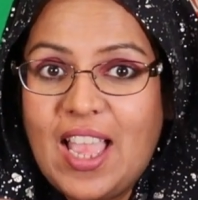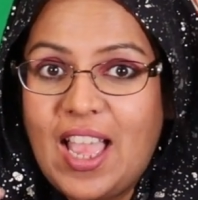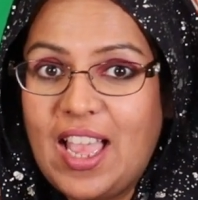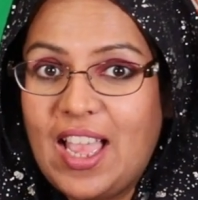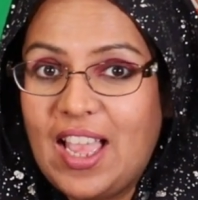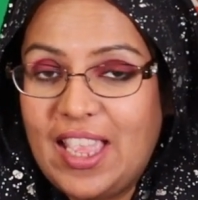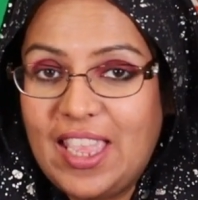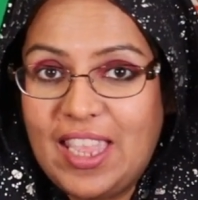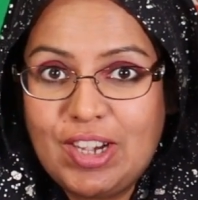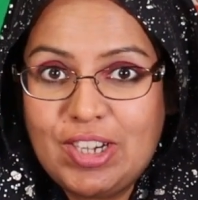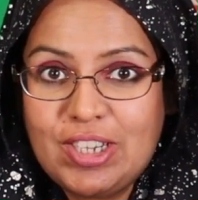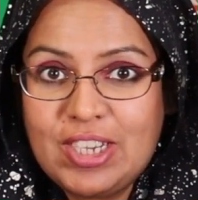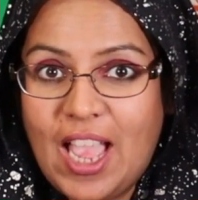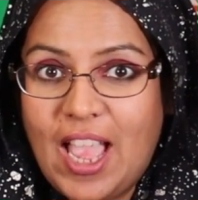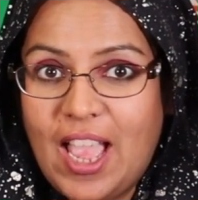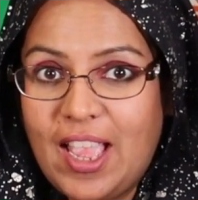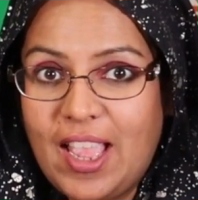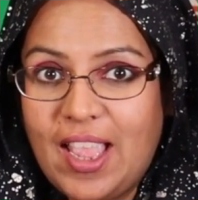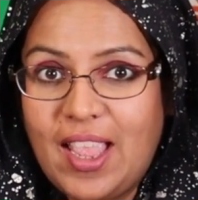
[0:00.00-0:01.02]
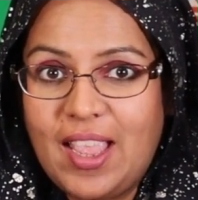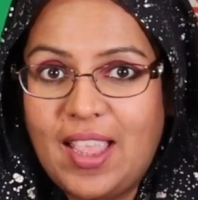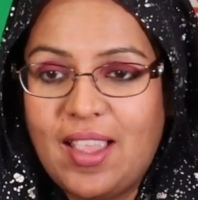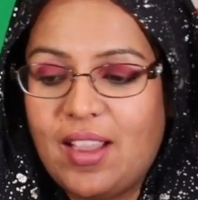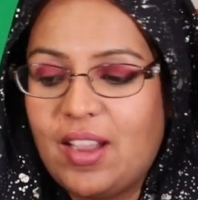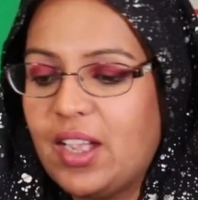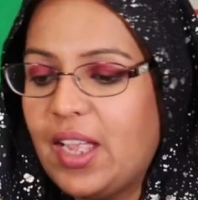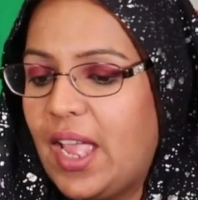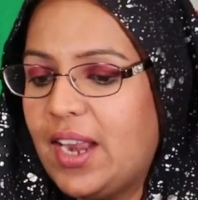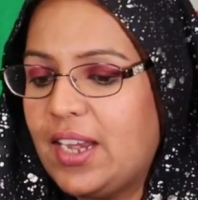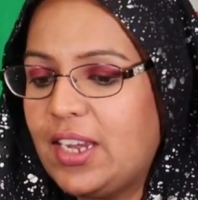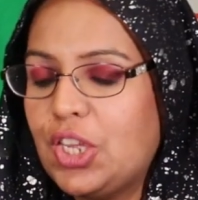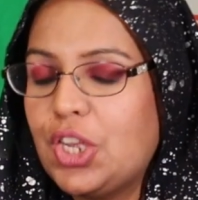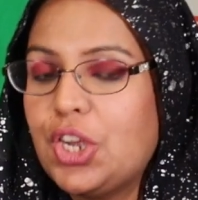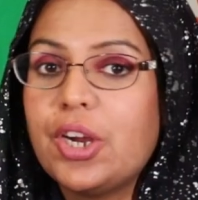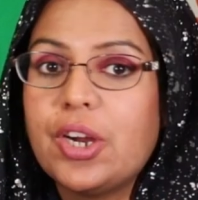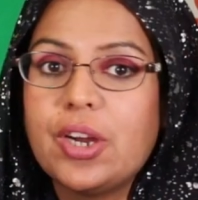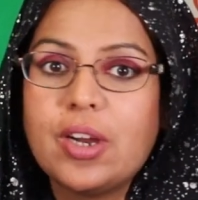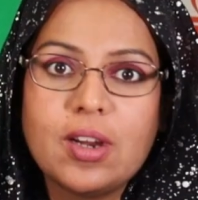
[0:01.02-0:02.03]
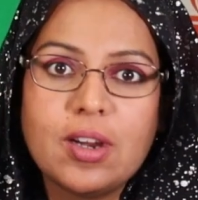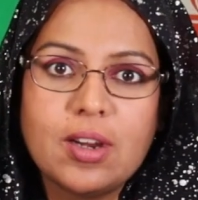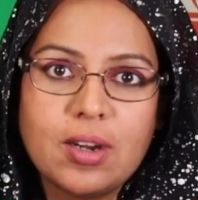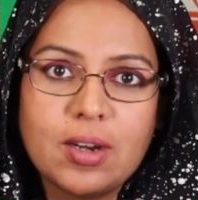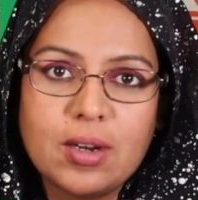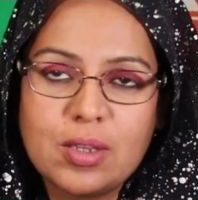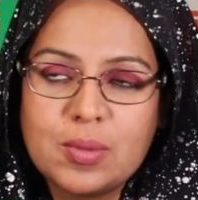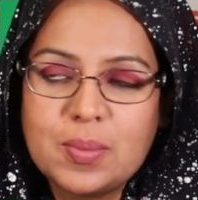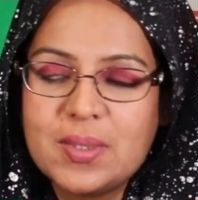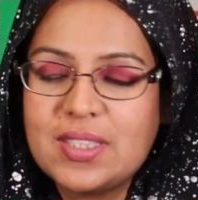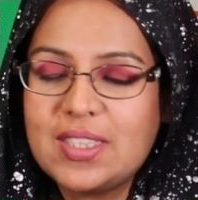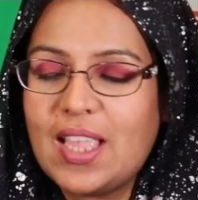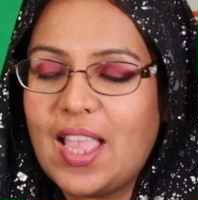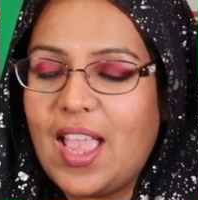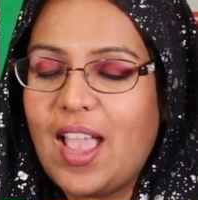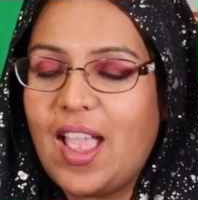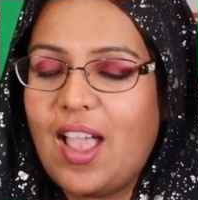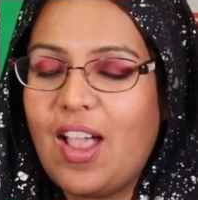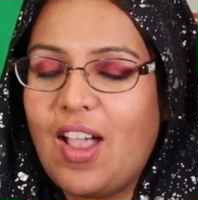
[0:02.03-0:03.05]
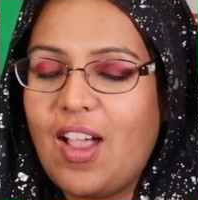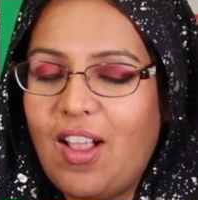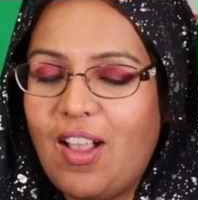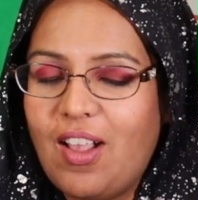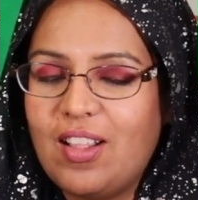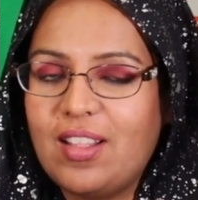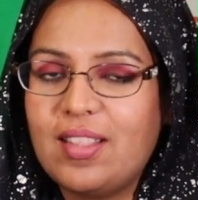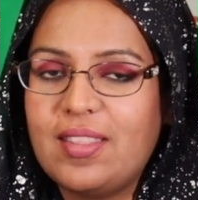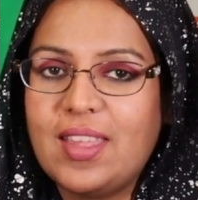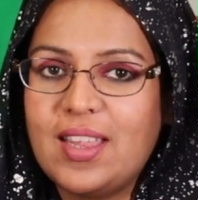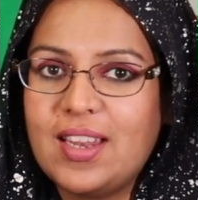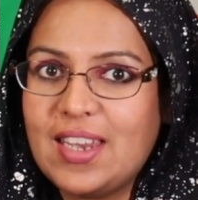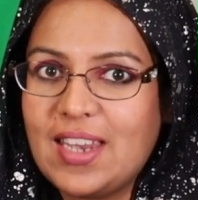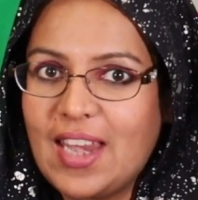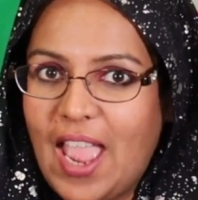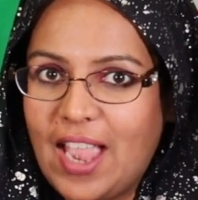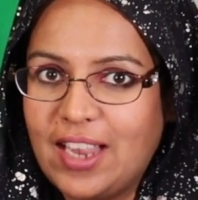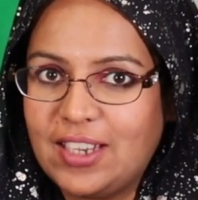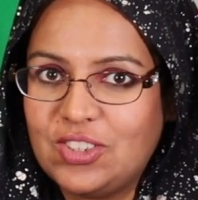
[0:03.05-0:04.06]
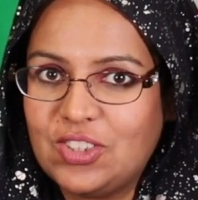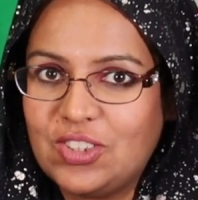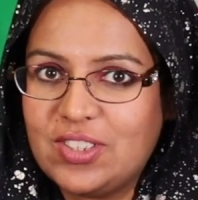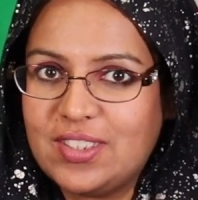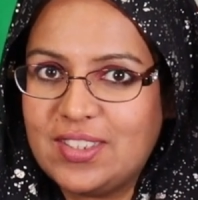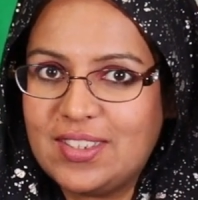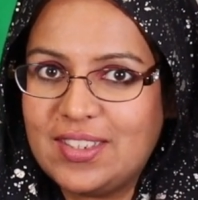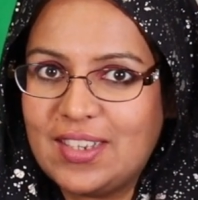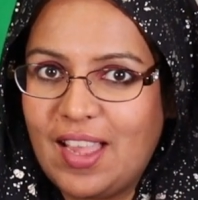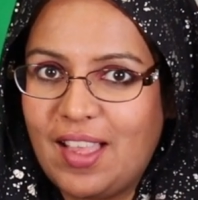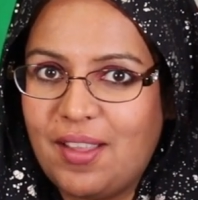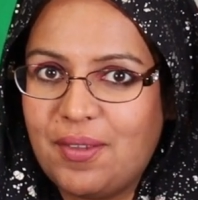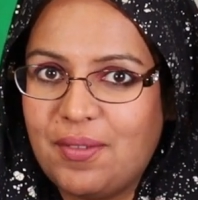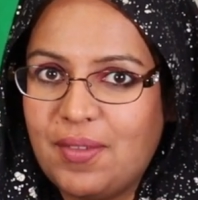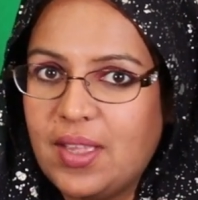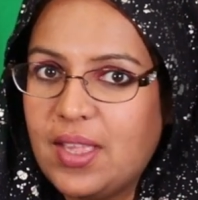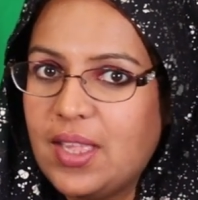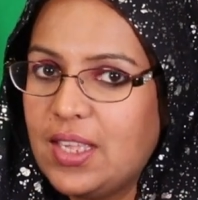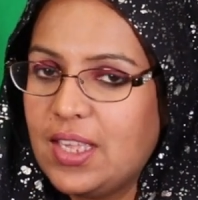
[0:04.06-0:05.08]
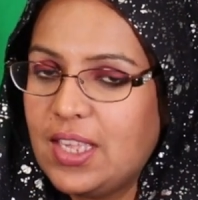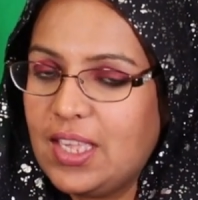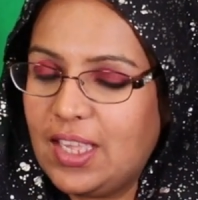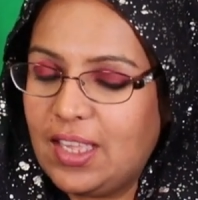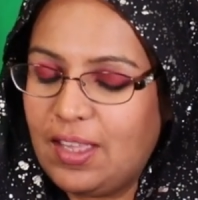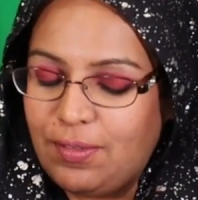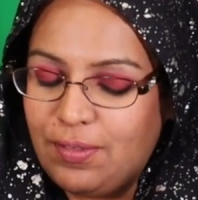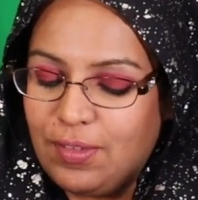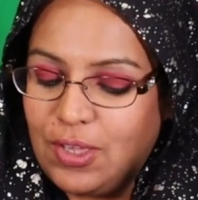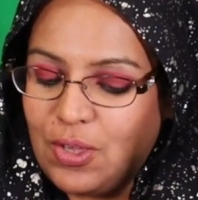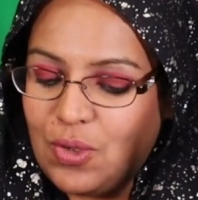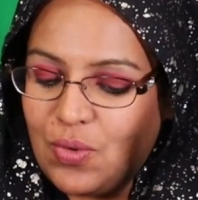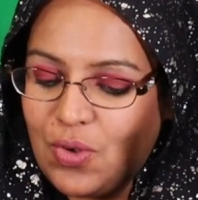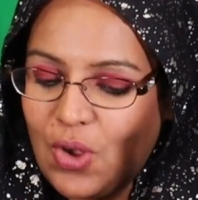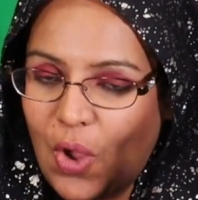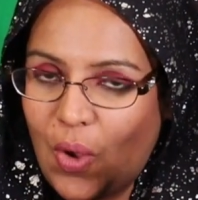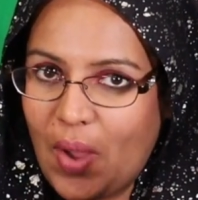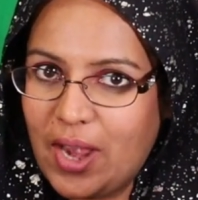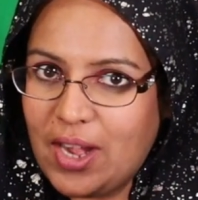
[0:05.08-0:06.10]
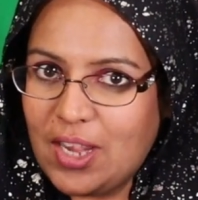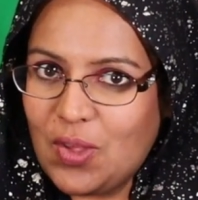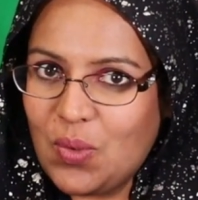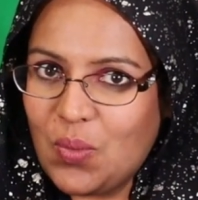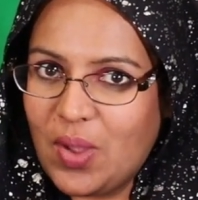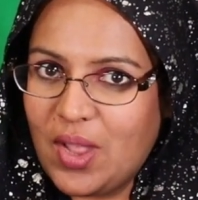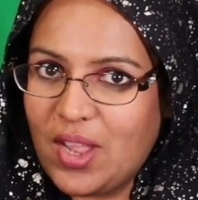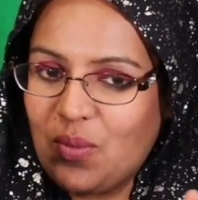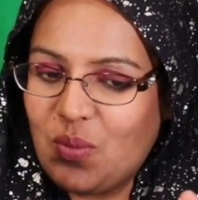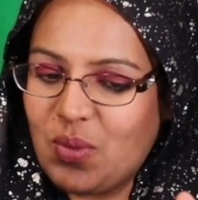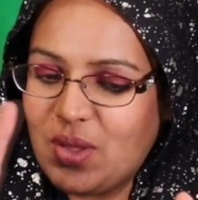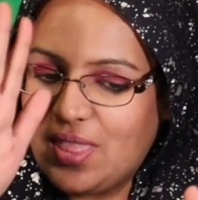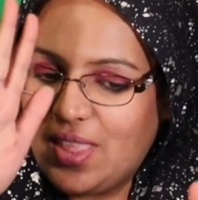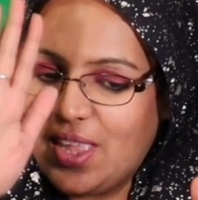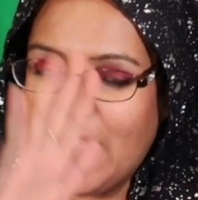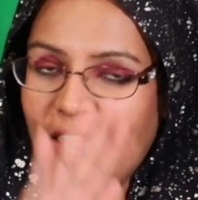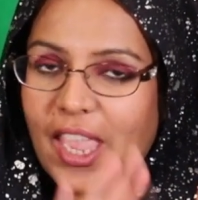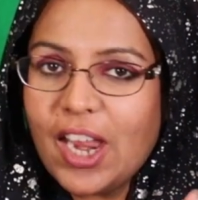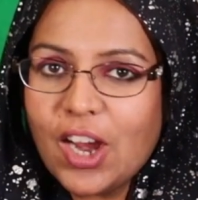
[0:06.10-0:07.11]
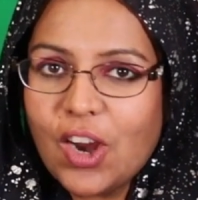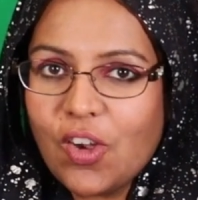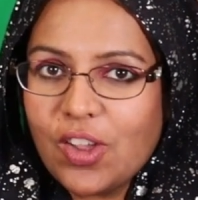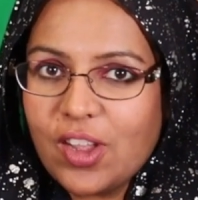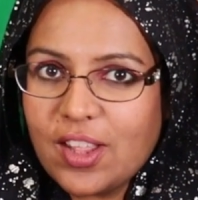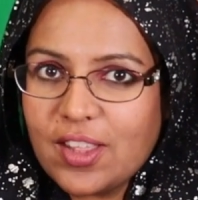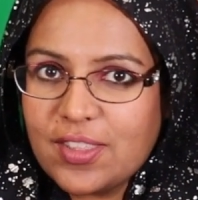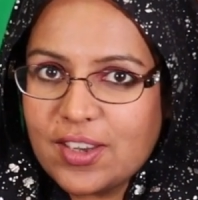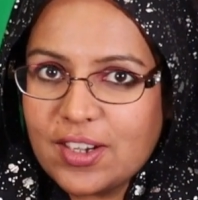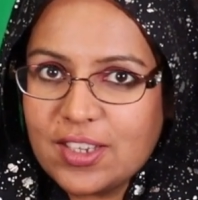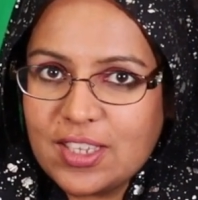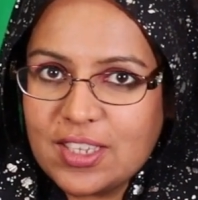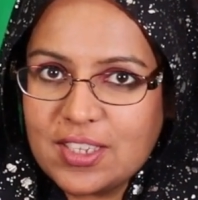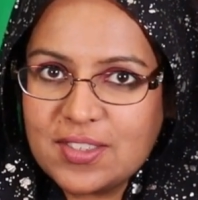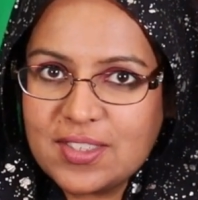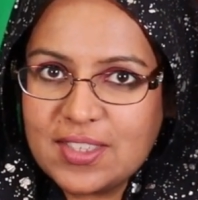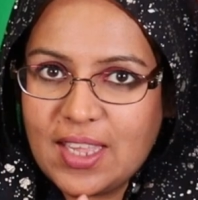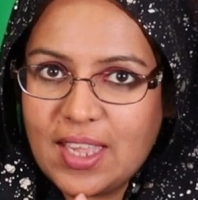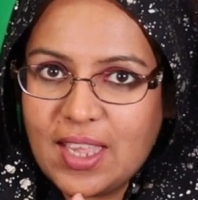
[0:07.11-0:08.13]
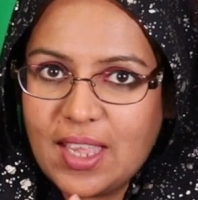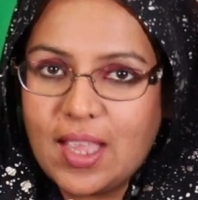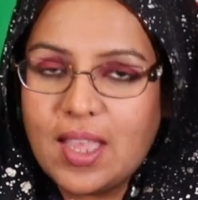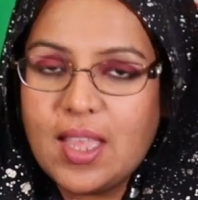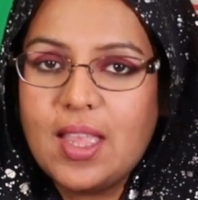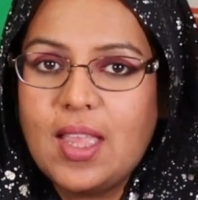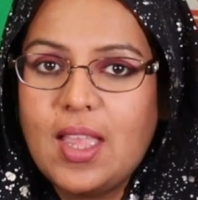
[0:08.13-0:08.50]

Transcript: hair dye, any herbs, all the natural stuff. If you know anyone with hair oil they're using,